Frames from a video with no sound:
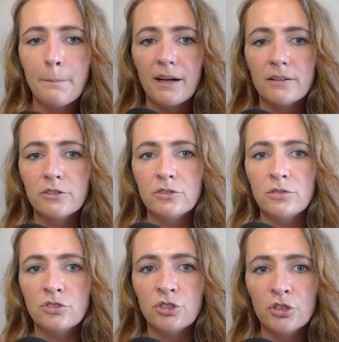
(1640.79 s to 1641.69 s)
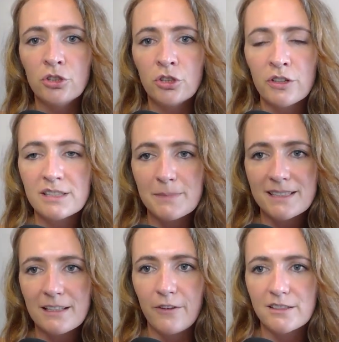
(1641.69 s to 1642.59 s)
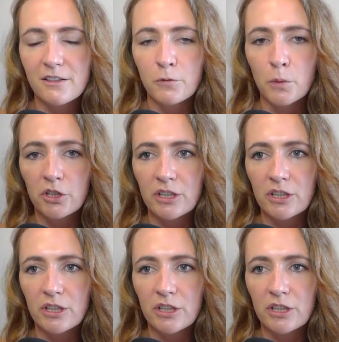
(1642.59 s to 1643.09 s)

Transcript: But do you know the specifics of what